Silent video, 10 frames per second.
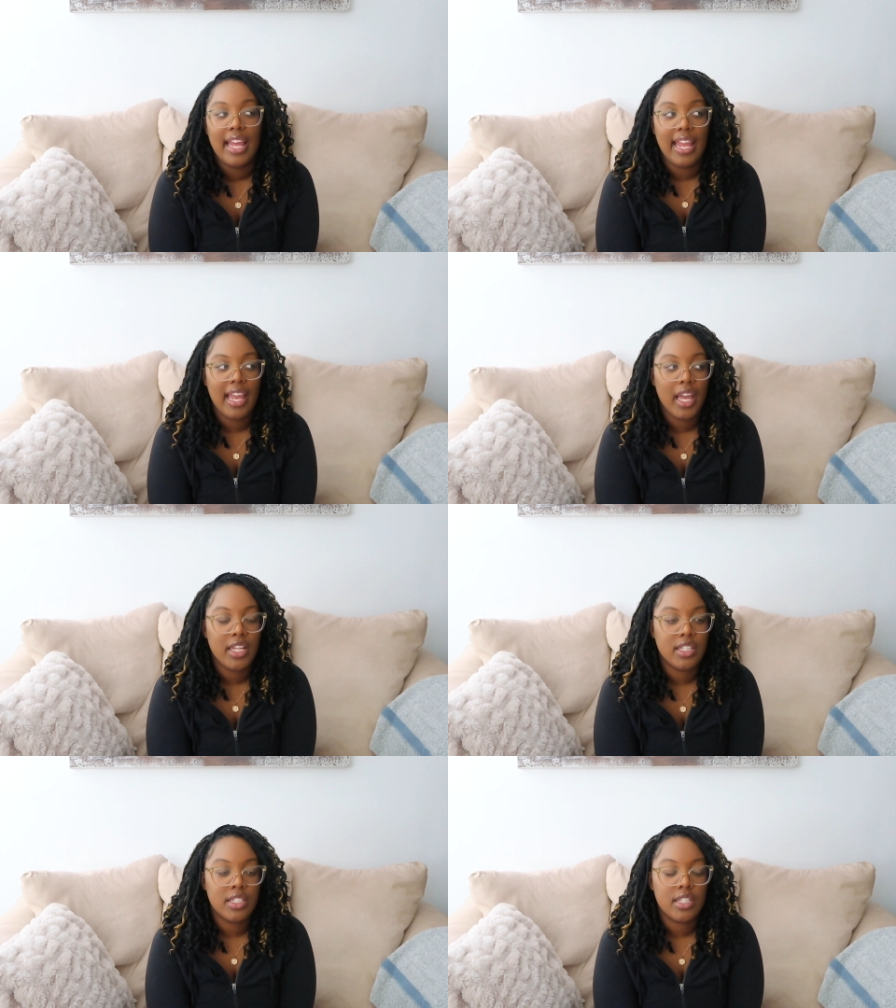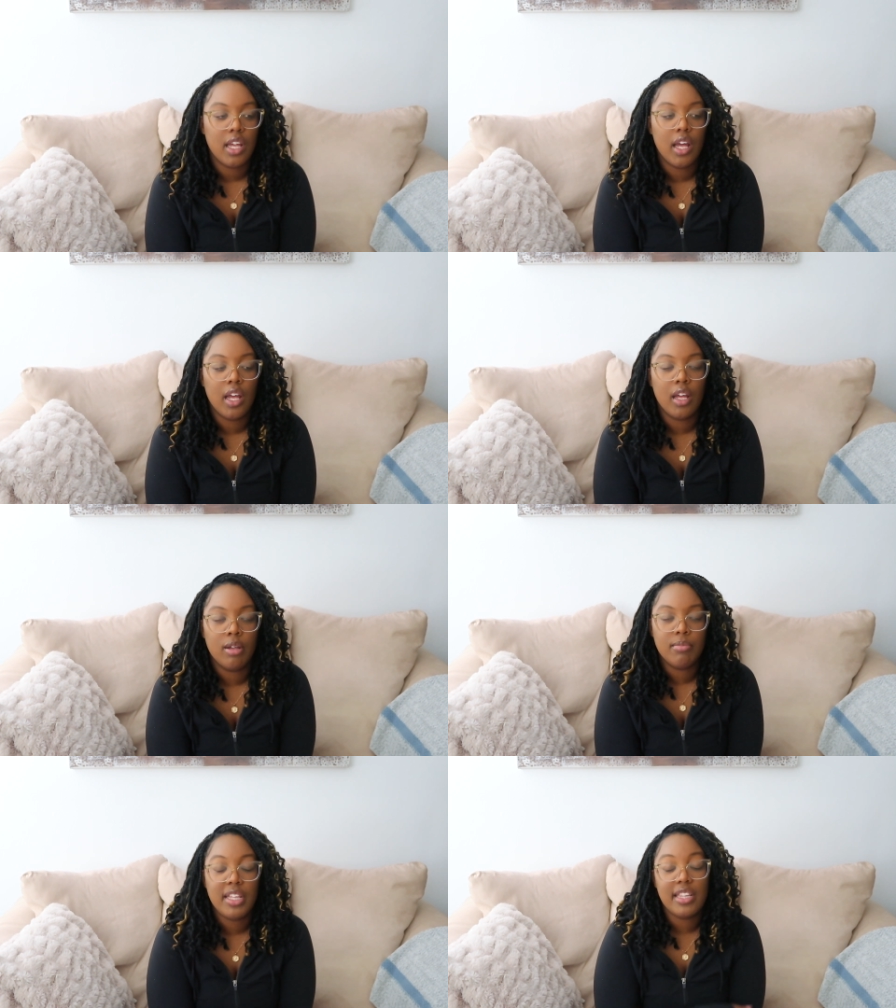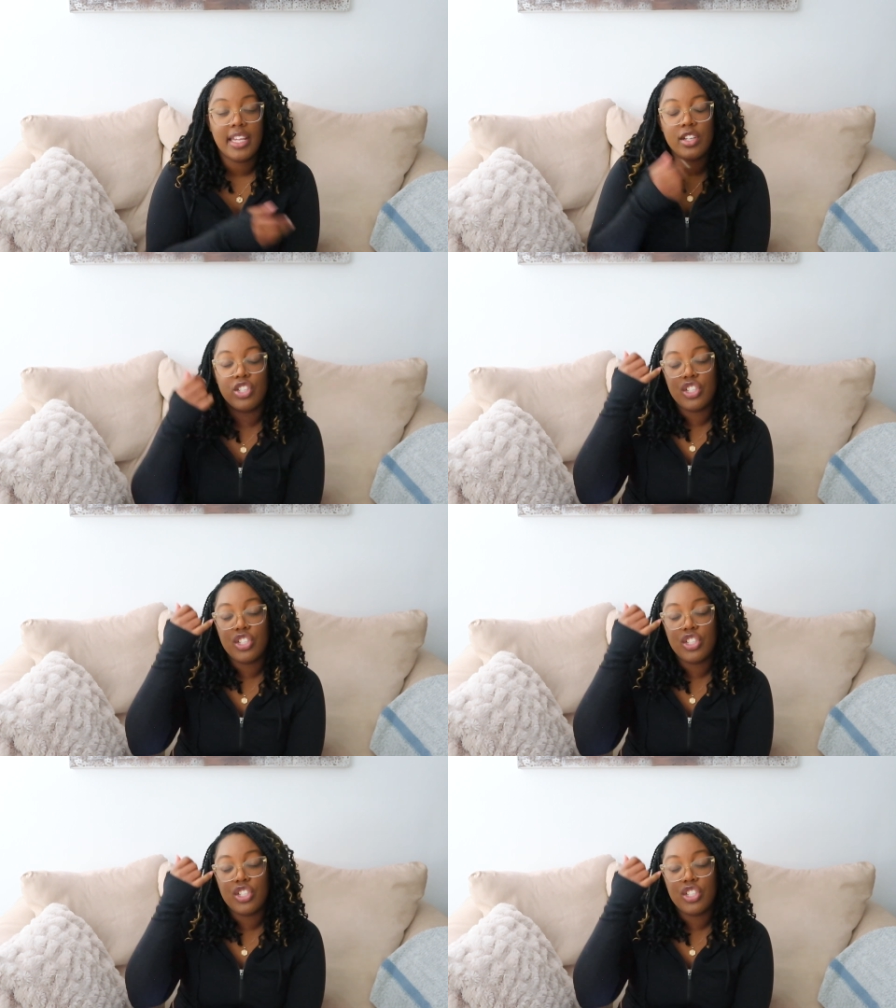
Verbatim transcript: and um, then